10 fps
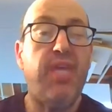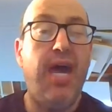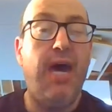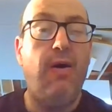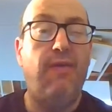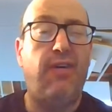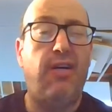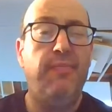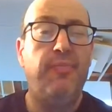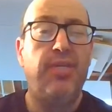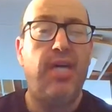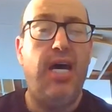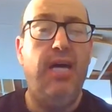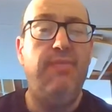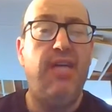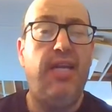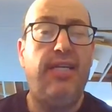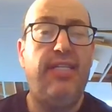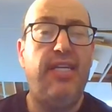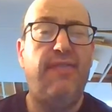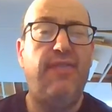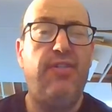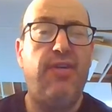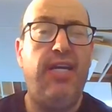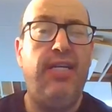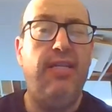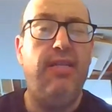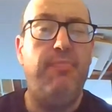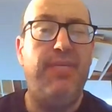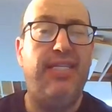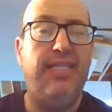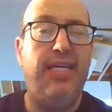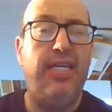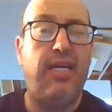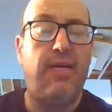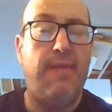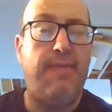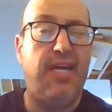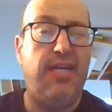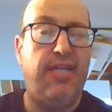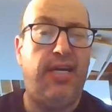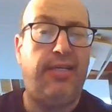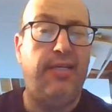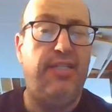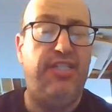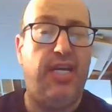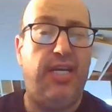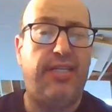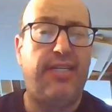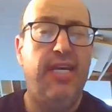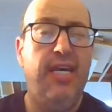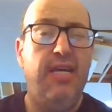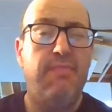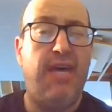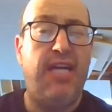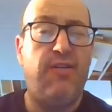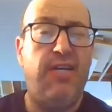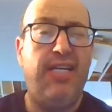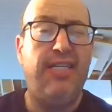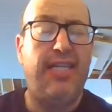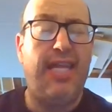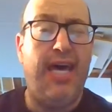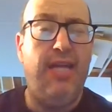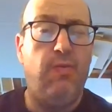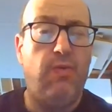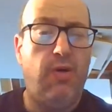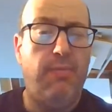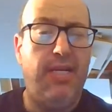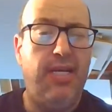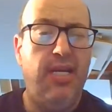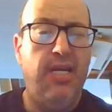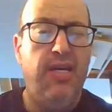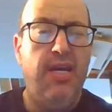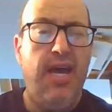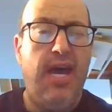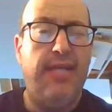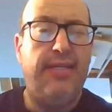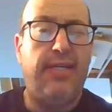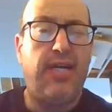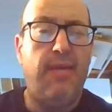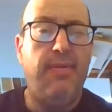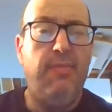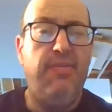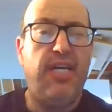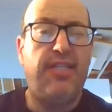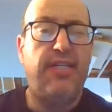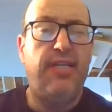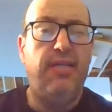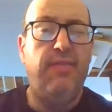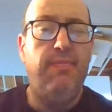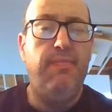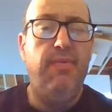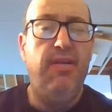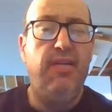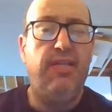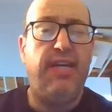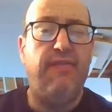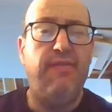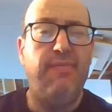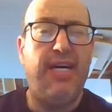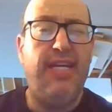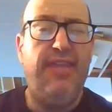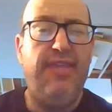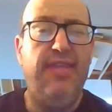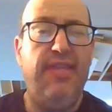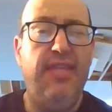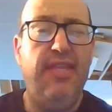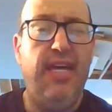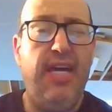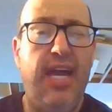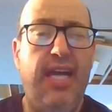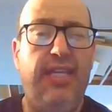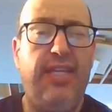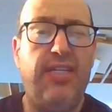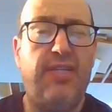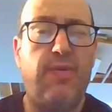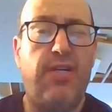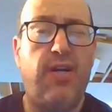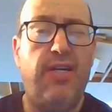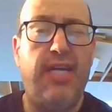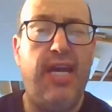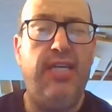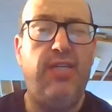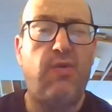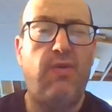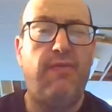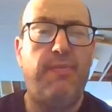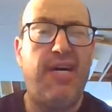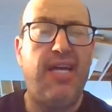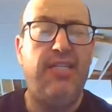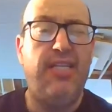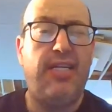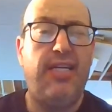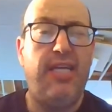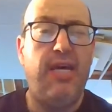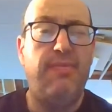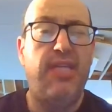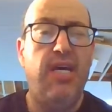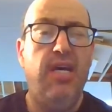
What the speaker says: However, I am not extensively trained in the Byzantine apologetics. My training is Latin Roman. As a common objection given by atheists regarding any sort of apologetic attempts